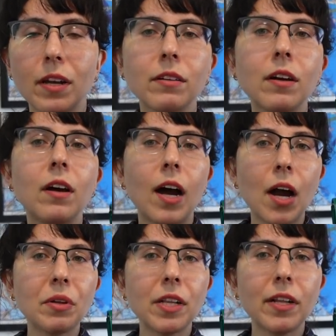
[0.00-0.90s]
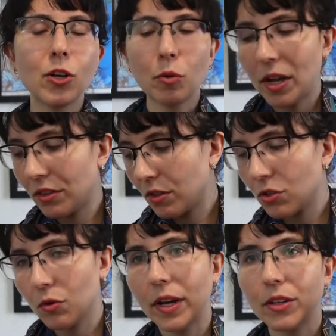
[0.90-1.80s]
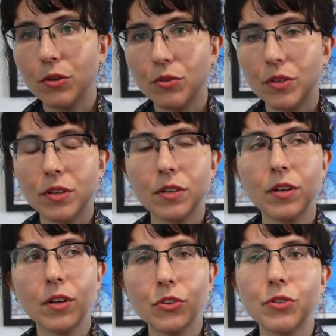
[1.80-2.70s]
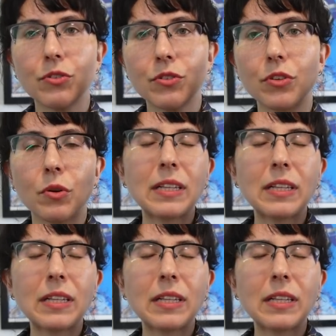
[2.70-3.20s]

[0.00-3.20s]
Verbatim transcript: And I really like her method, so I use it just, you know,